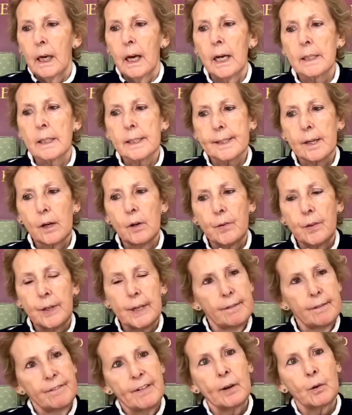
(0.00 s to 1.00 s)
And so
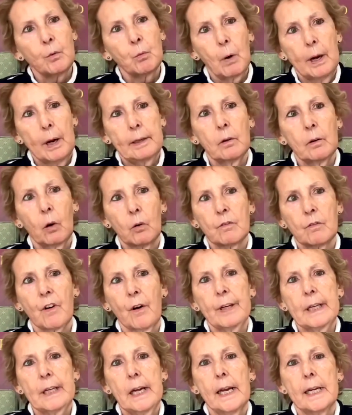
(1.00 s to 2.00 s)
the event went on
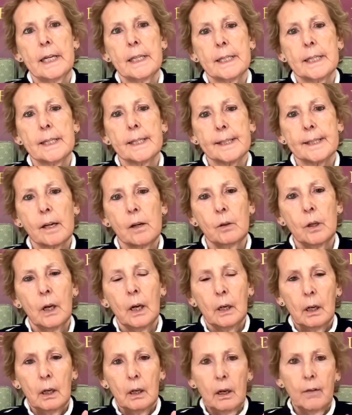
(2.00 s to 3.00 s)
very late. And so
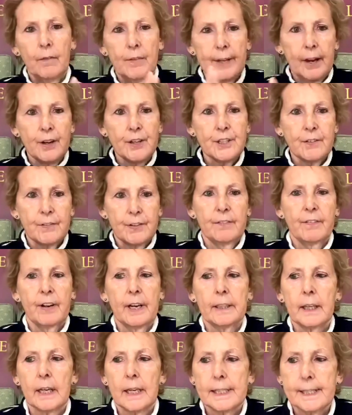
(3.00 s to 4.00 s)
at the end of the
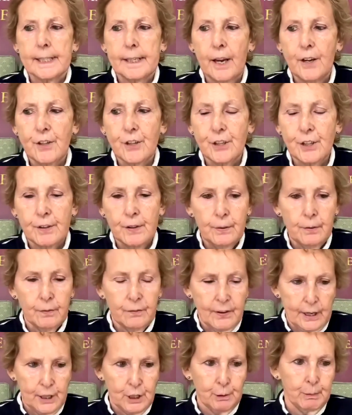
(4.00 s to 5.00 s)
event, I said to
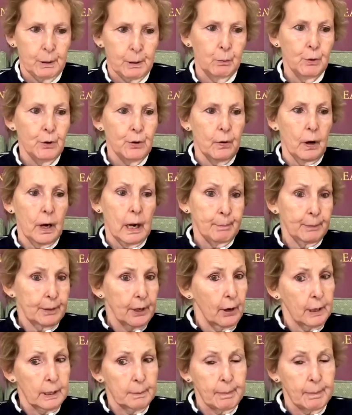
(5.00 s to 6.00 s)
Fatima, I'm
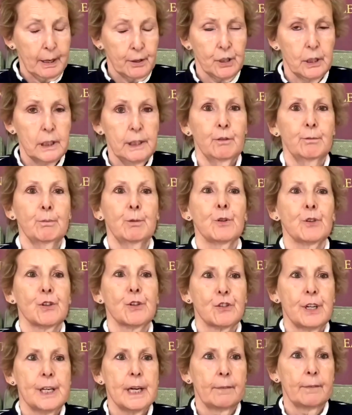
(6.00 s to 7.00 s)
going back to Liverpool
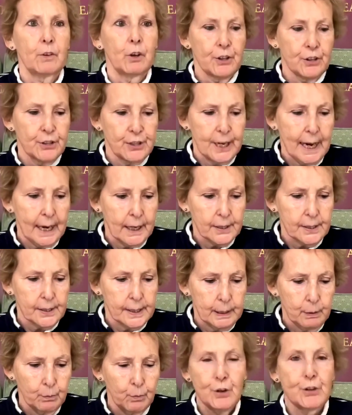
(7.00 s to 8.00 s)
Street. I've got a
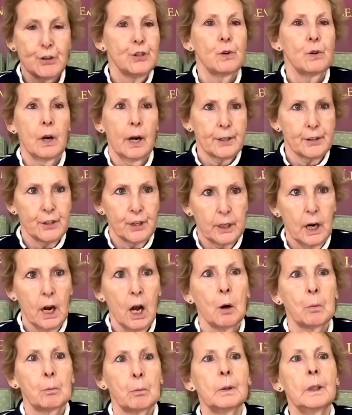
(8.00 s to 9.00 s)
taxi. Would you like to
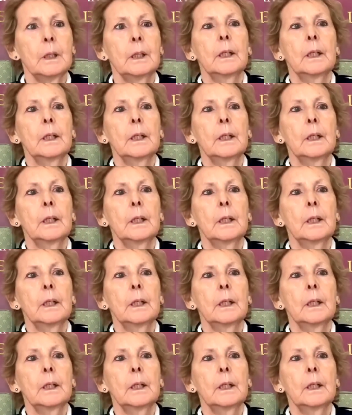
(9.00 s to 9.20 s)
come?